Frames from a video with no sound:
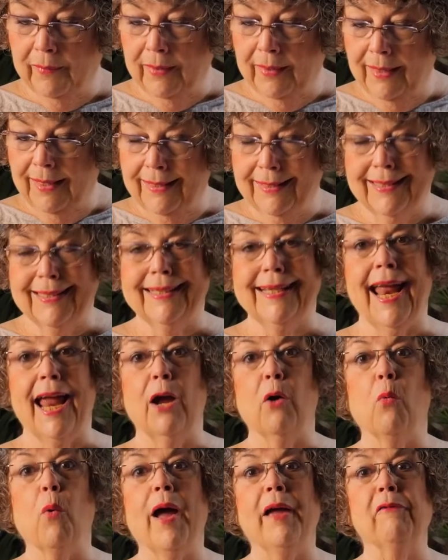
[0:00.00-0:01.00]
Stay
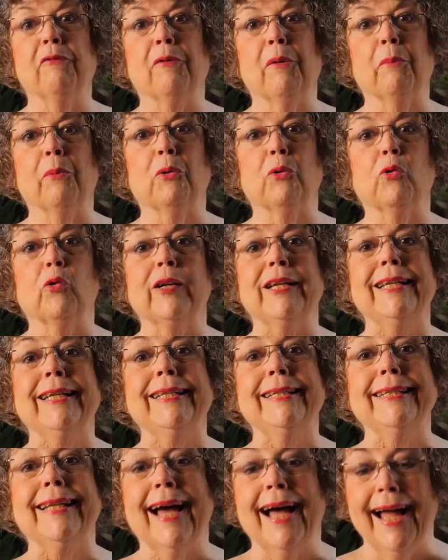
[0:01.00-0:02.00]
away from green
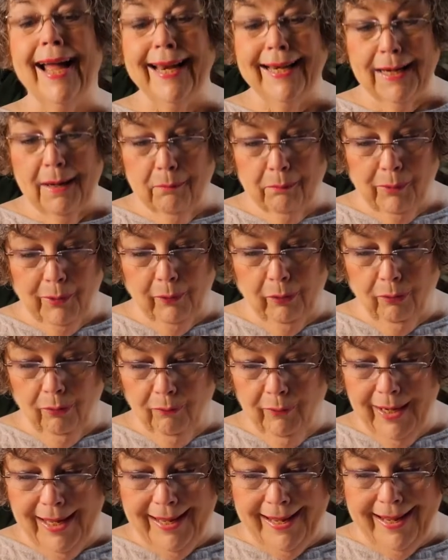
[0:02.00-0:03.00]
dye
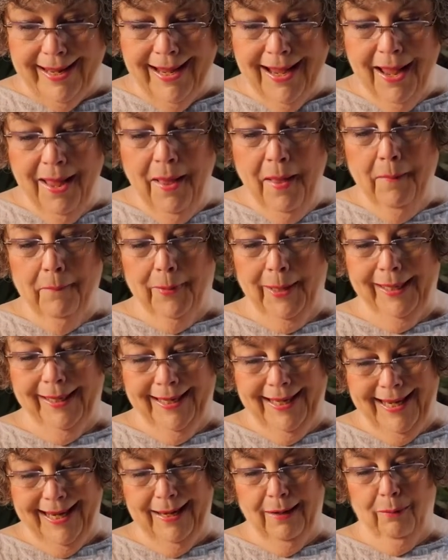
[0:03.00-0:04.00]
#3, but
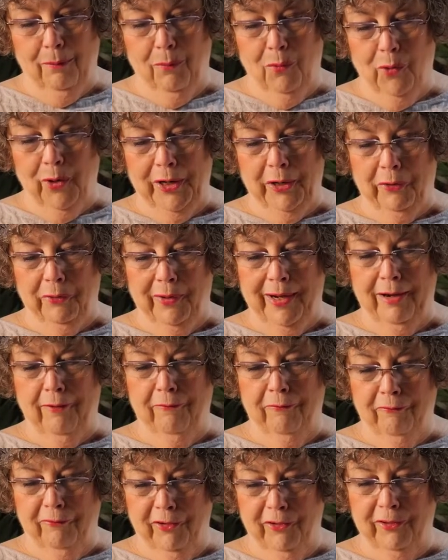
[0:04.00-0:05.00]
eat more green
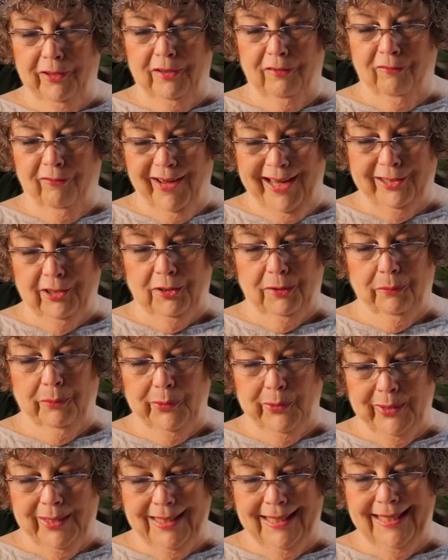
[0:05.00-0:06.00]
fruits,
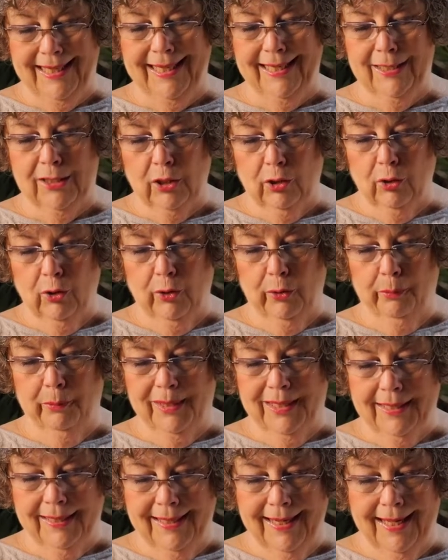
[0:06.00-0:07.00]
vegetables, seeds, herbs,
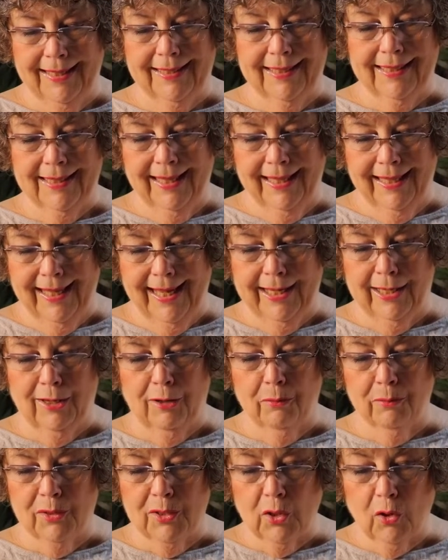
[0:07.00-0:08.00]
nuts,
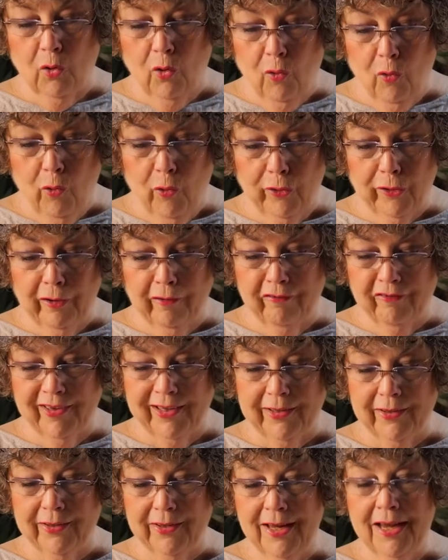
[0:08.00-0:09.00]
legumes,
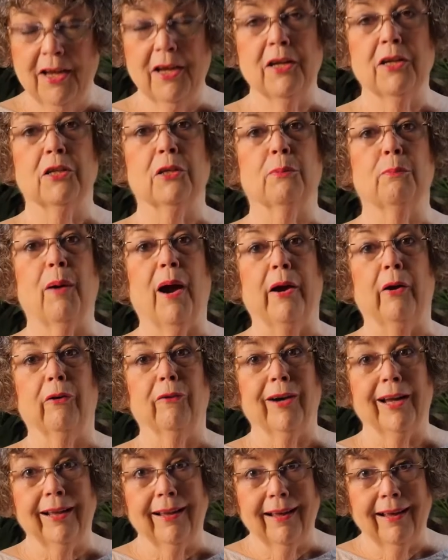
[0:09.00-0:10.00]
chlorophyll,
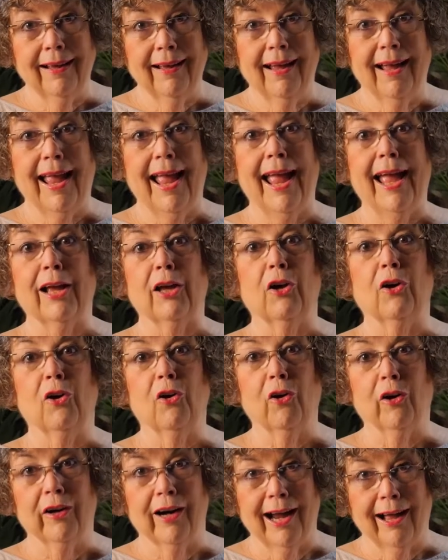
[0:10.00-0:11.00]
spirulina, and
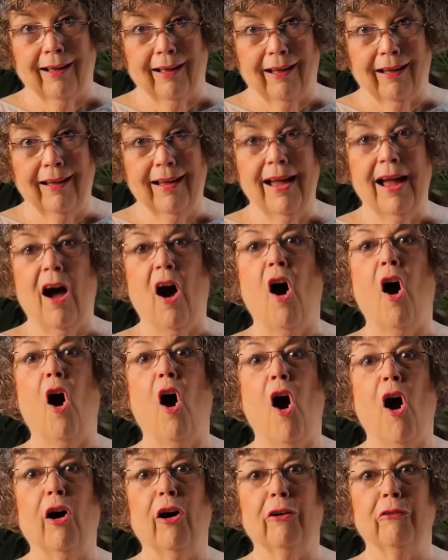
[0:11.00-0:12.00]
chlorella,
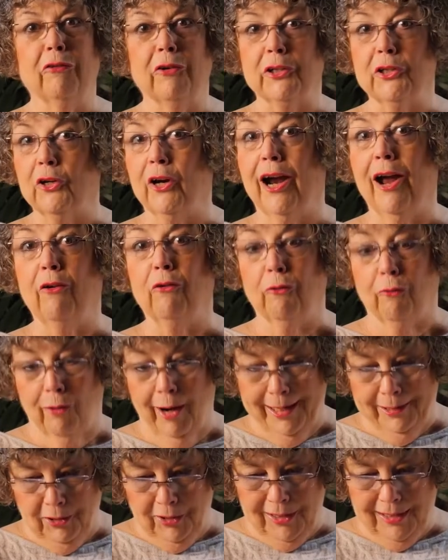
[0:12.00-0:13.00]
all of which are
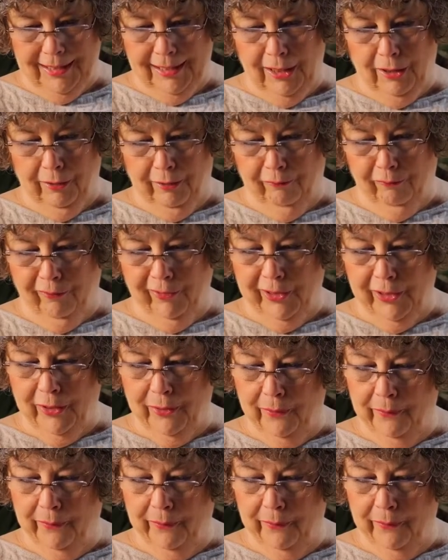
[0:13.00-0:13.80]
outrageously good for you.